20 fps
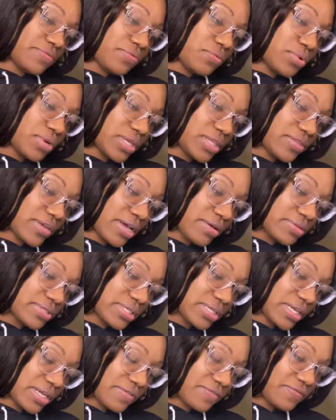
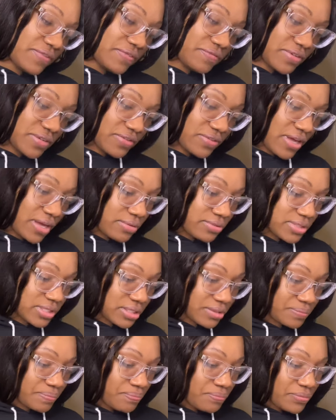40,000, and 50,000.